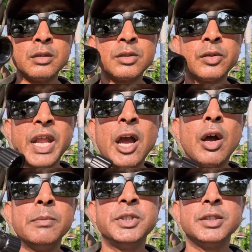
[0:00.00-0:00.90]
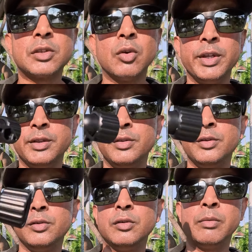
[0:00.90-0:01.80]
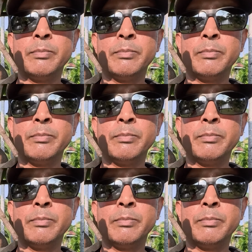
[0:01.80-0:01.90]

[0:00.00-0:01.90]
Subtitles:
So now I'm just going to